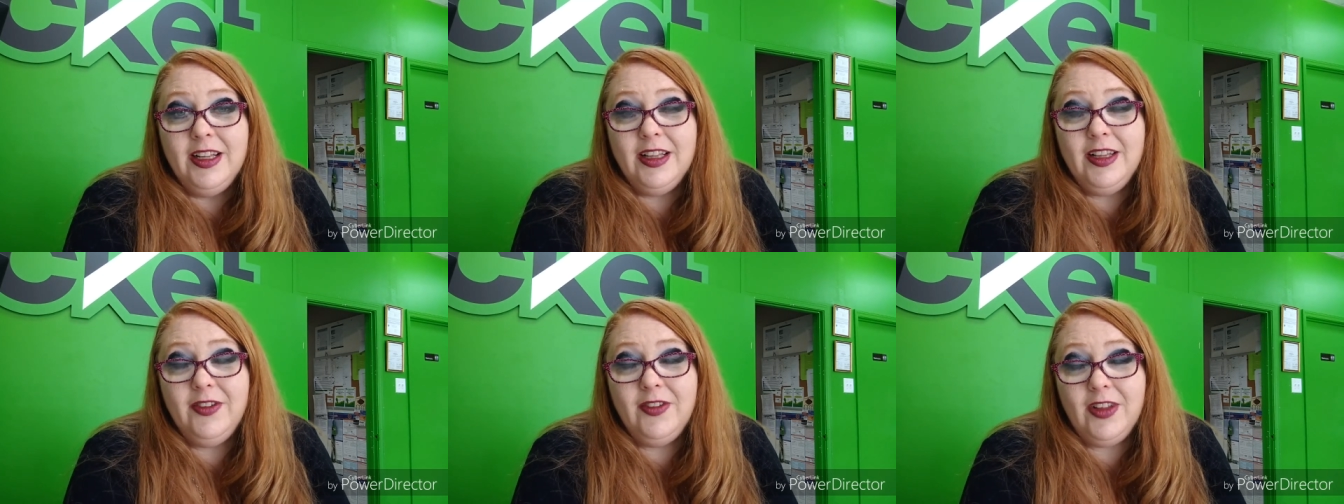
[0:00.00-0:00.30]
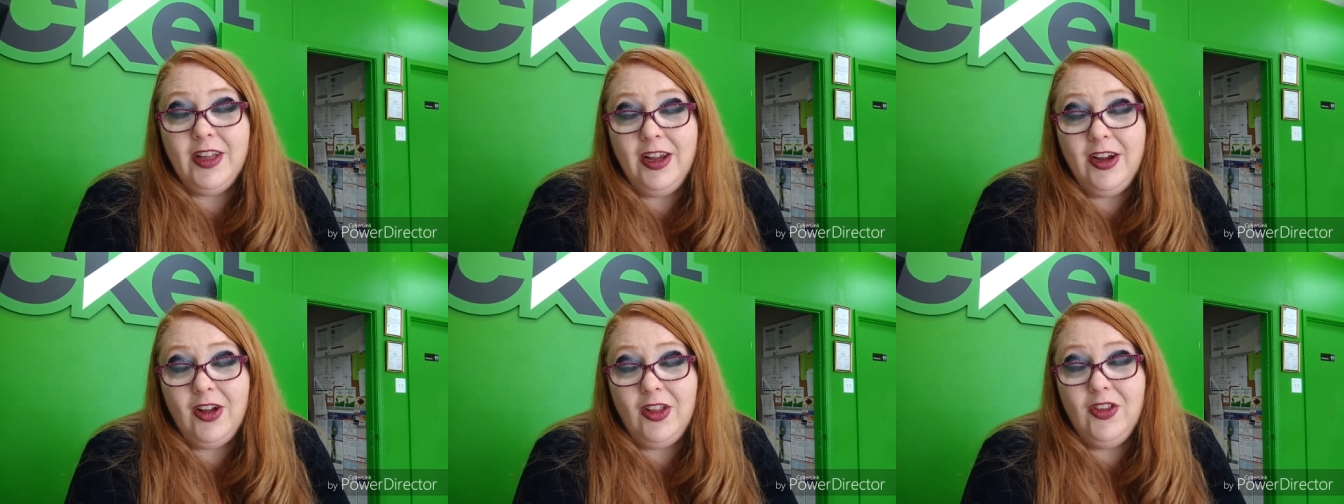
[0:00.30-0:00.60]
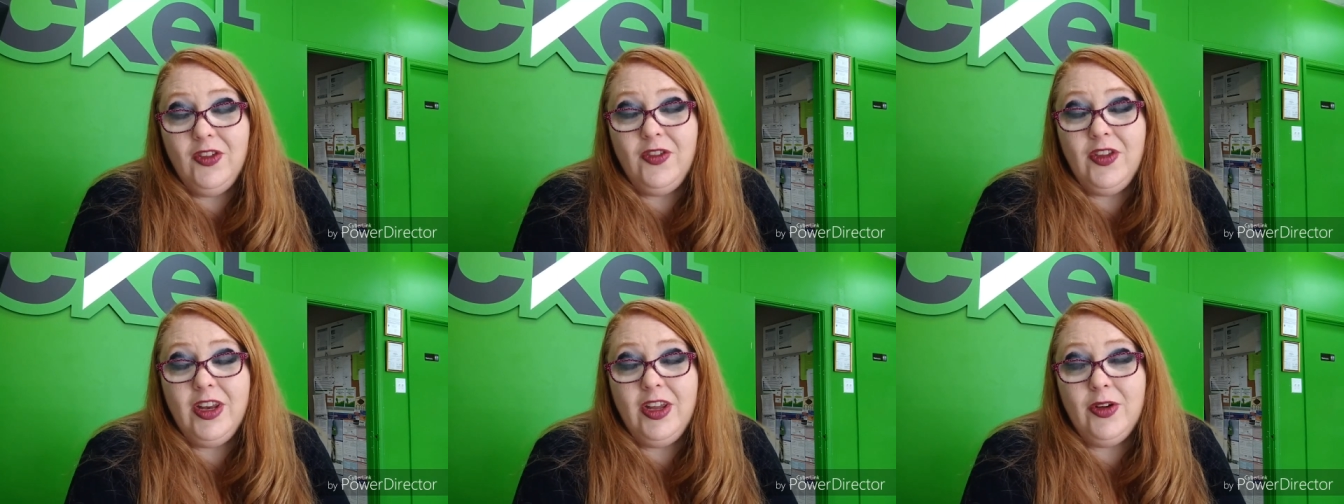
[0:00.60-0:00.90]
Leave a like
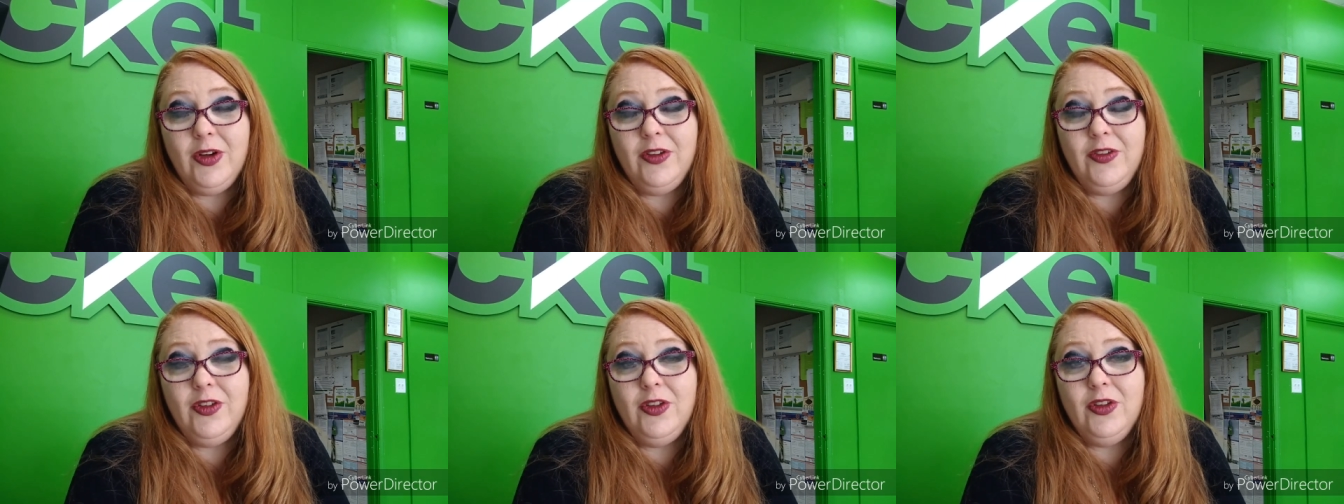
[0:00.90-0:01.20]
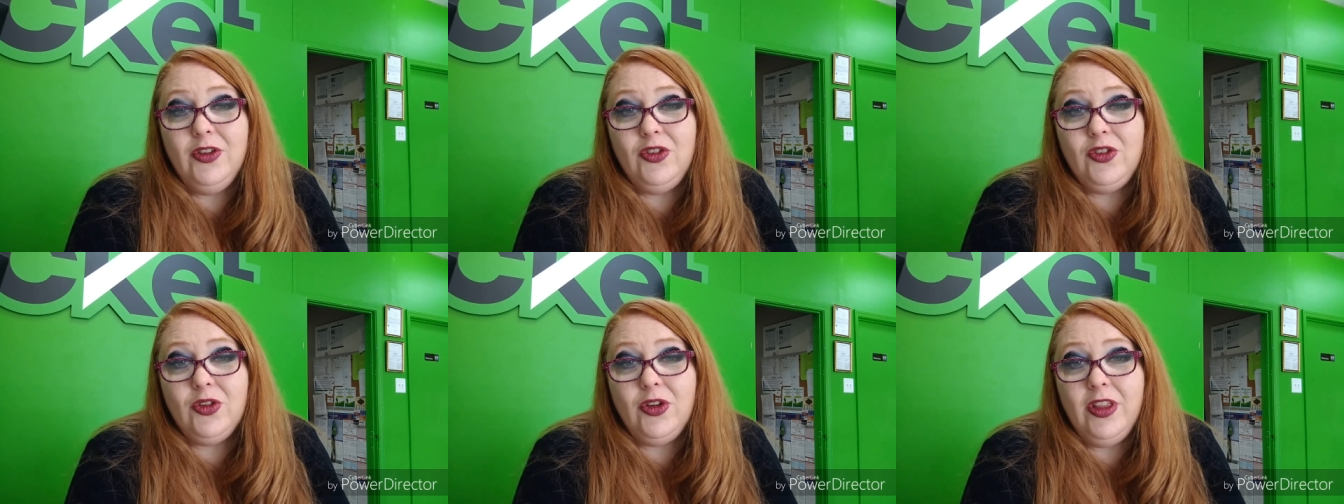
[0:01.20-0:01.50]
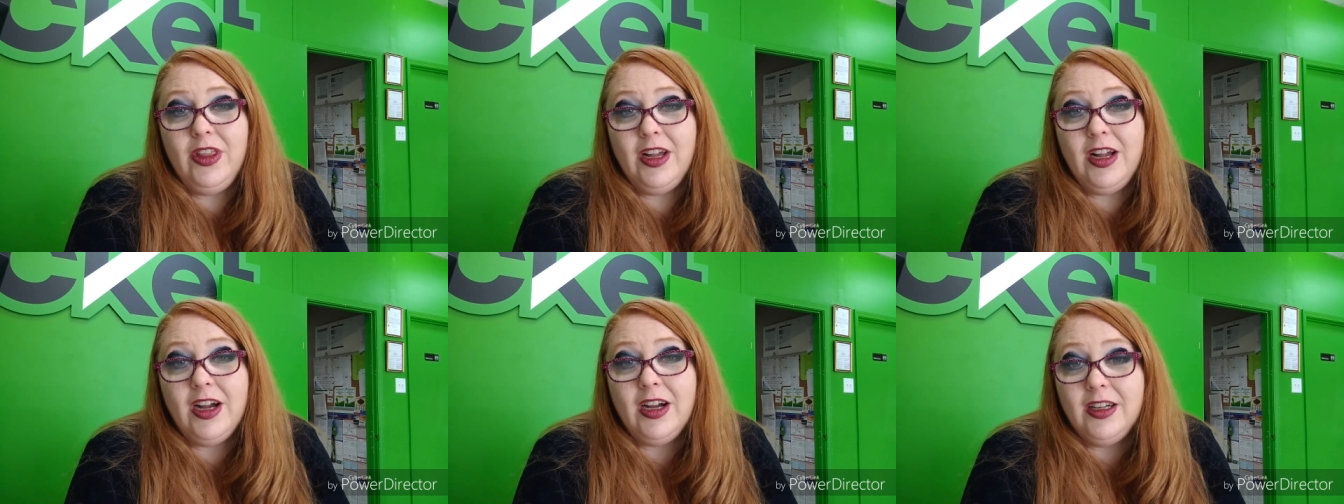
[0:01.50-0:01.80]
on the video if you
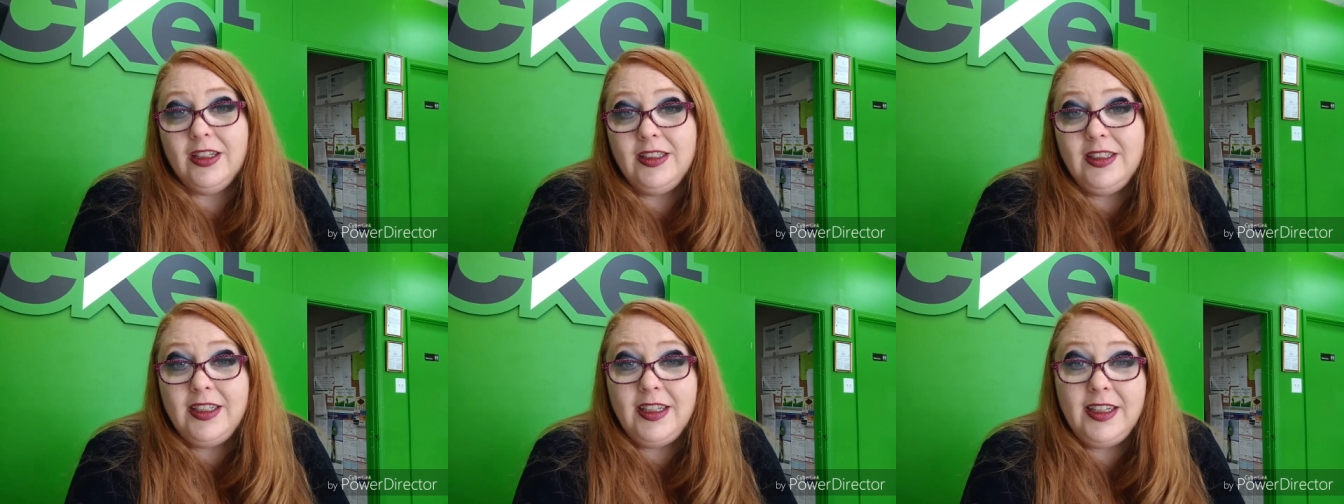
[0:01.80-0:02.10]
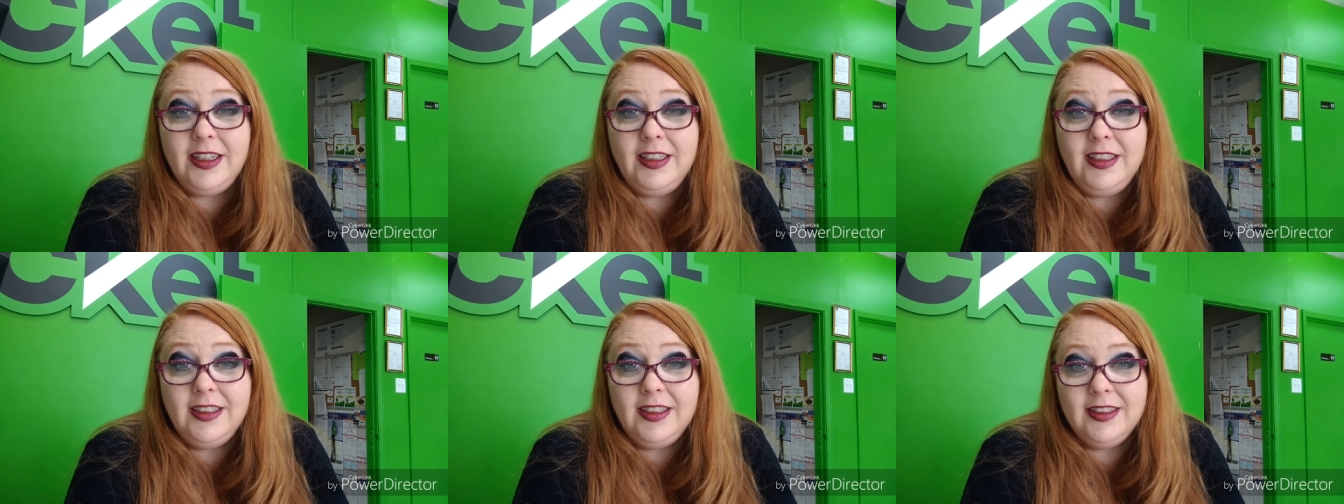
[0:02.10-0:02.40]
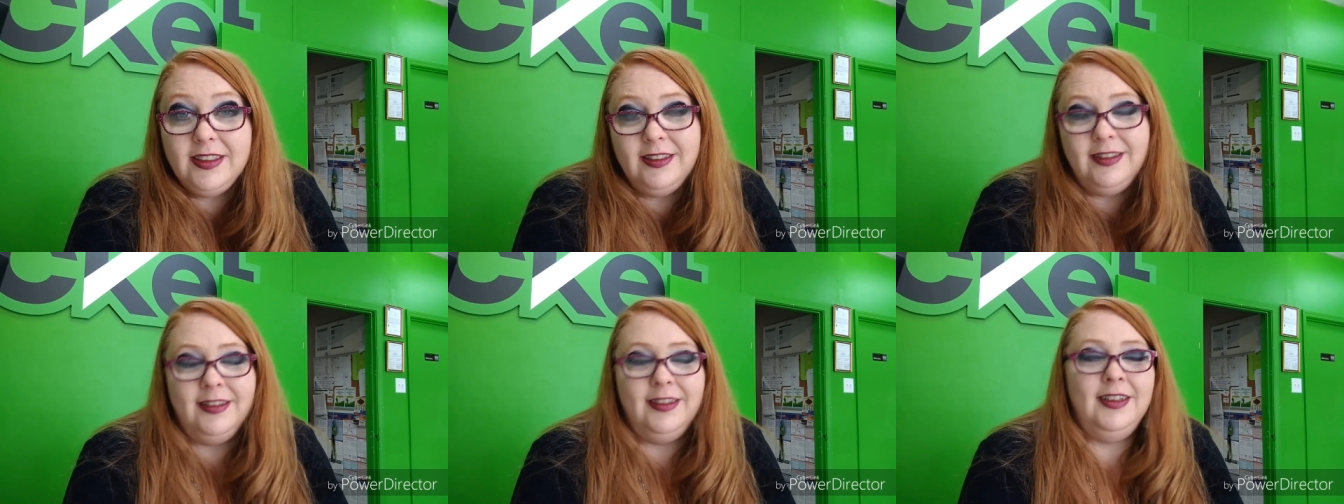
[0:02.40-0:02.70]
enjoy the content.